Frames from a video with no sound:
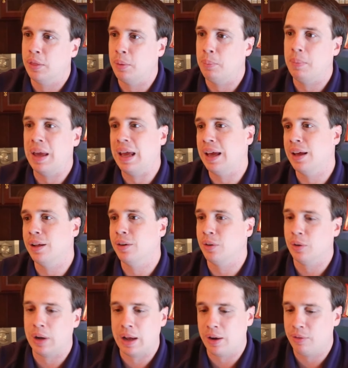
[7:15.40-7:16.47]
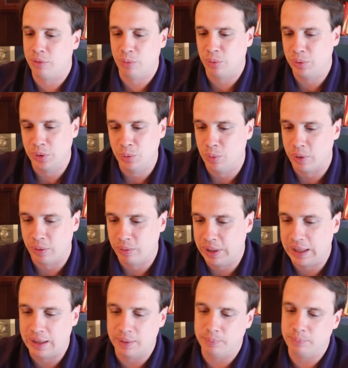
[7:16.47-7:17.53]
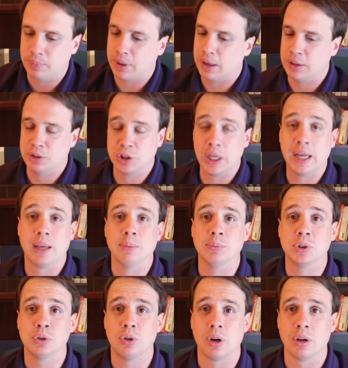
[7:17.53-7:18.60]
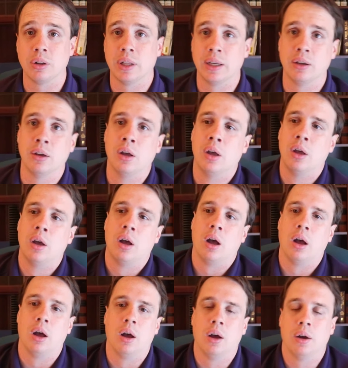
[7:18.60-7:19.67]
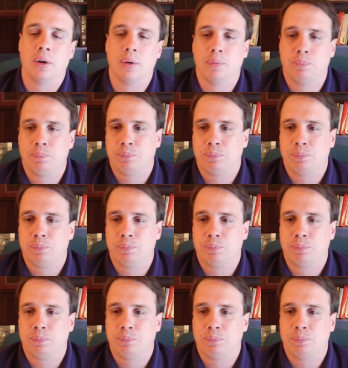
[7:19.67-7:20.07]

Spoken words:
the man, or however you want to read it. Jacob struggling on